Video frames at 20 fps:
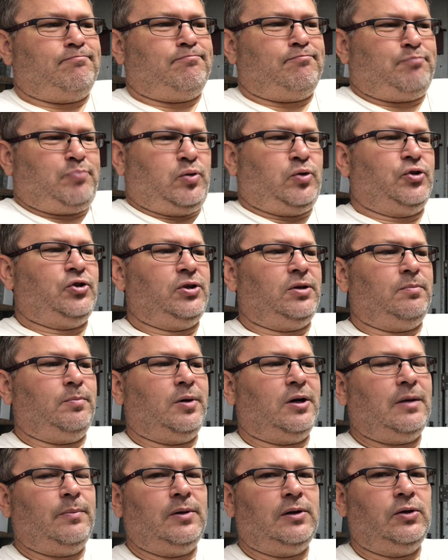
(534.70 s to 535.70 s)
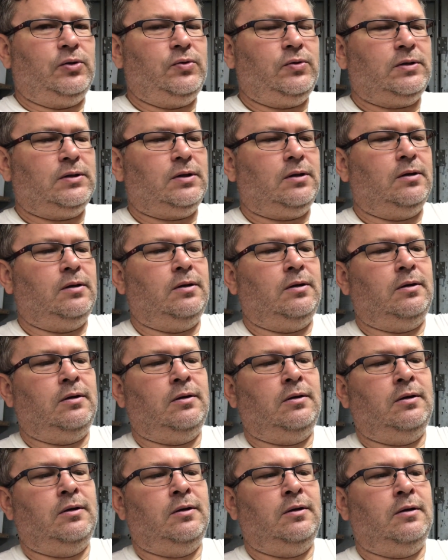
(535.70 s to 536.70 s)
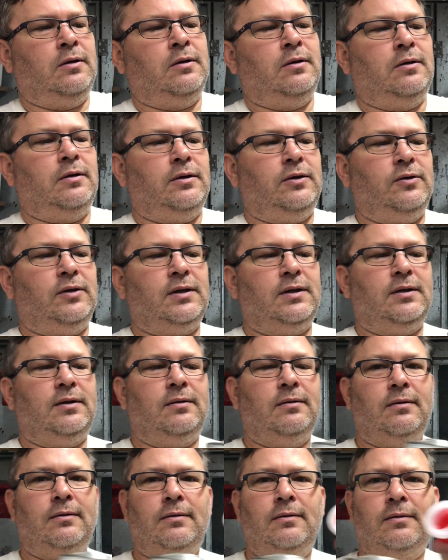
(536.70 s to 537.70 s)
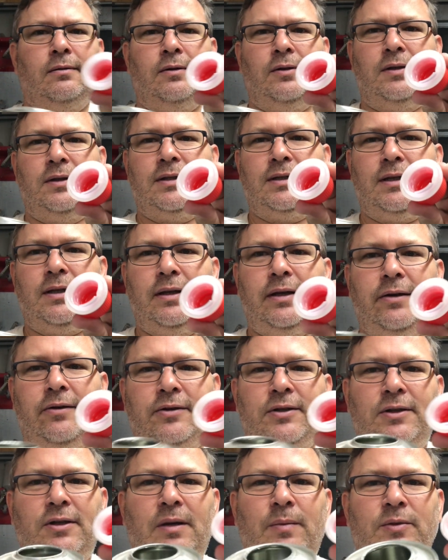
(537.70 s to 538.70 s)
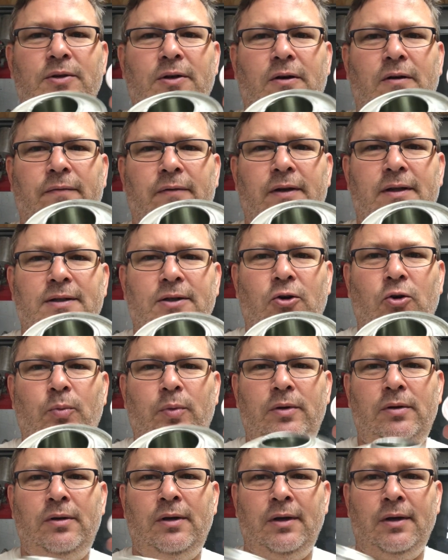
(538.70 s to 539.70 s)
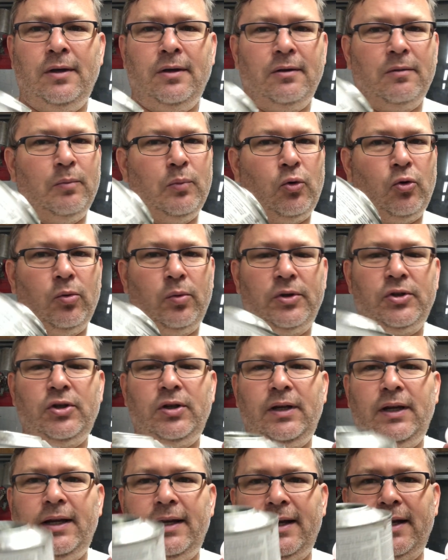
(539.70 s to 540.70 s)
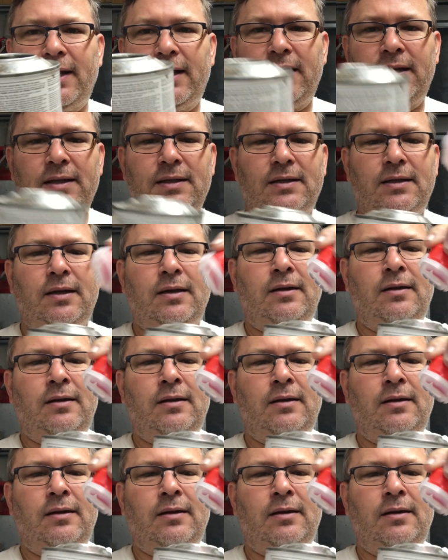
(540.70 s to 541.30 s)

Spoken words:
push it, pop it loose, you can see there, it just comes off and it's open. Pour what you need out of this,